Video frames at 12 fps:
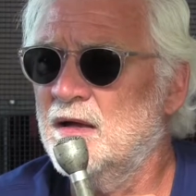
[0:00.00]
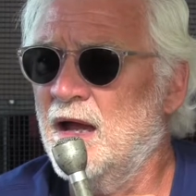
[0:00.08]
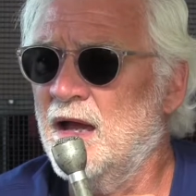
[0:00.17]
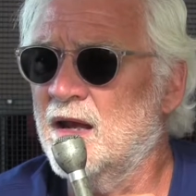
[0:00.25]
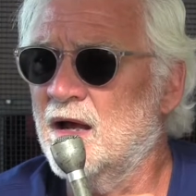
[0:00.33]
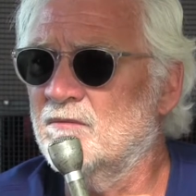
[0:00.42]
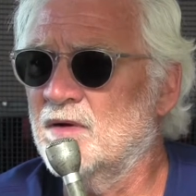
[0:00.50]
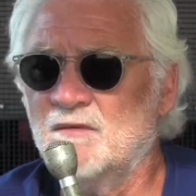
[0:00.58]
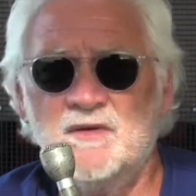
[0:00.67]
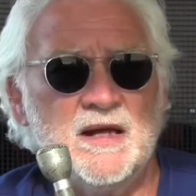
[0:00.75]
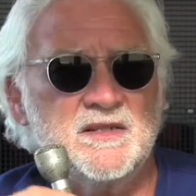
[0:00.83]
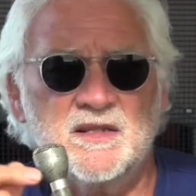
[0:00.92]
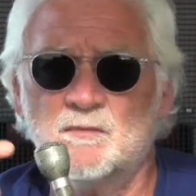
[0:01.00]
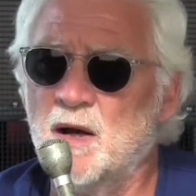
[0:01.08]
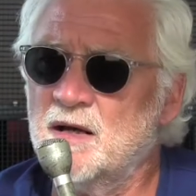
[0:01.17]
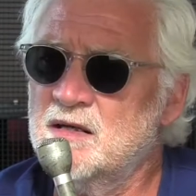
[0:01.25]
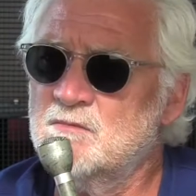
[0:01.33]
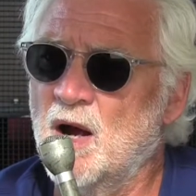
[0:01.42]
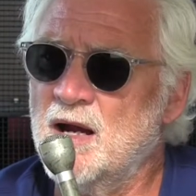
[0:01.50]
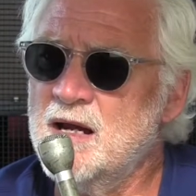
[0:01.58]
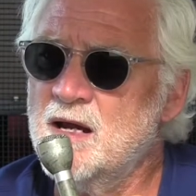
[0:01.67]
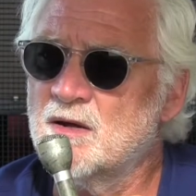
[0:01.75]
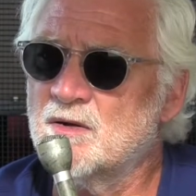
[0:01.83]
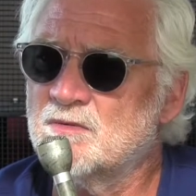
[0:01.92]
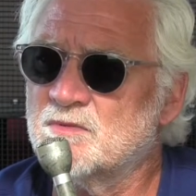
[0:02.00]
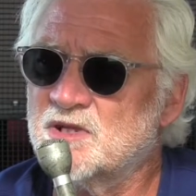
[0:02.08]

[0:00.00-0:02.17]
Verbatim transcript: and I've, I've got somebody in my ear